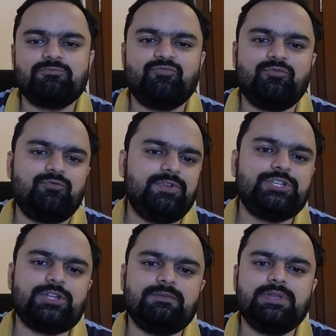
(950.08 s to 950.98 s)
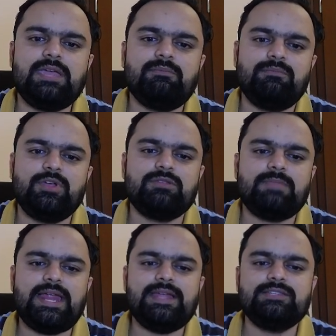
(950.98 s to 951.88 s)
finished off the game, because
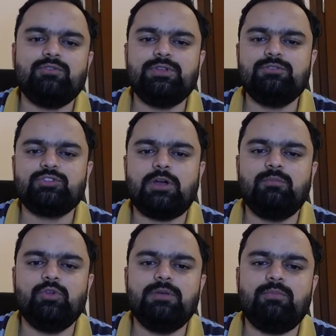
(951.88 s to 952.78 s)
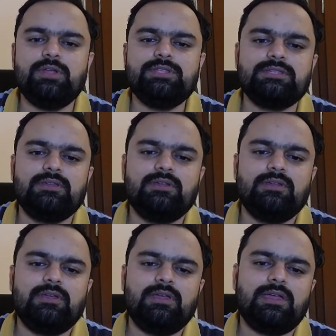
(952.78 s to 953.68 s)
my knight is going to stop both the pawns,
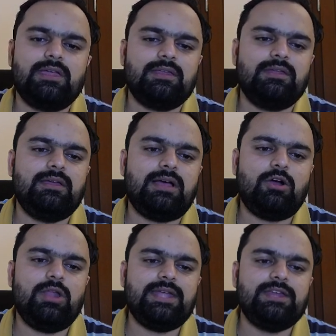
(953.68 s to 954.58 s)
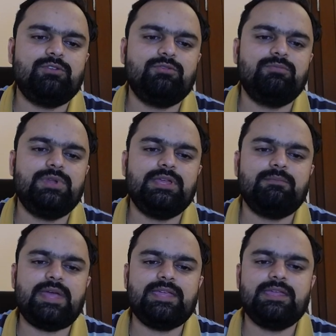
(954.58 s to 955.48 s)
and all I need to
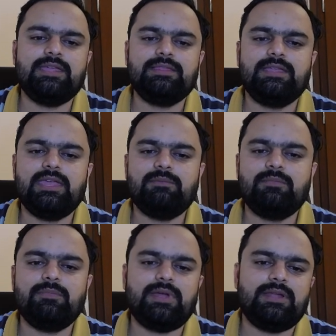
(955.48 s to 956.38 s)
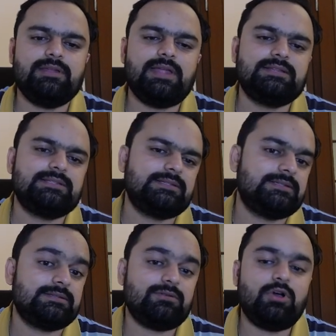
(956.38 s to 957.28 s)
bring my king in the game, and
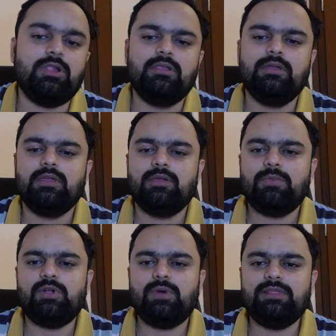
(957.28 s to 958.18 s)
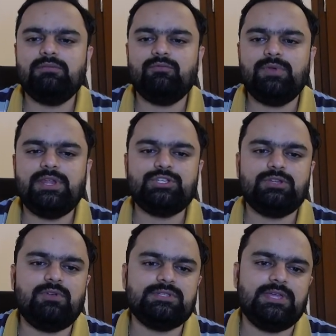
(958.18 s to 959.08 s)
that's all. But one
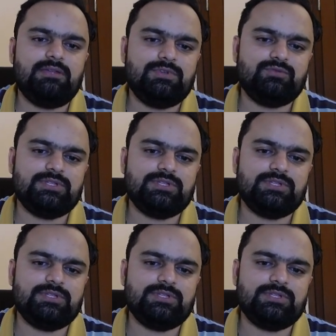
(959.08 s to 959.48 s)
variation was there which was